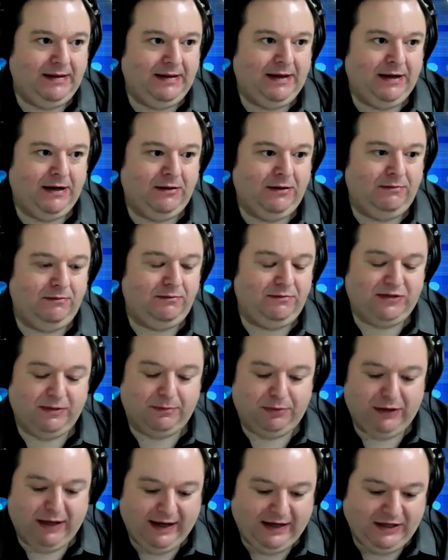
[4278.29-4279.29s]
You know,
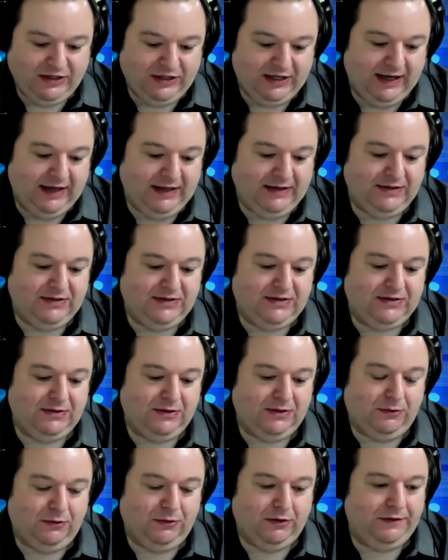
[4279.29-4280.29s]
supply chains,
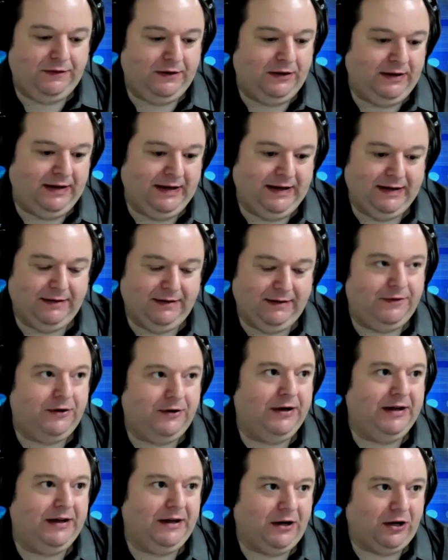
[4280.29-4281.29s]
we're feeling it
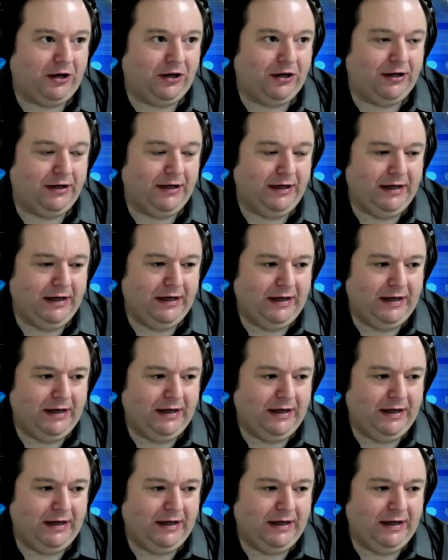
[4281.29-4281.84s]
very hard.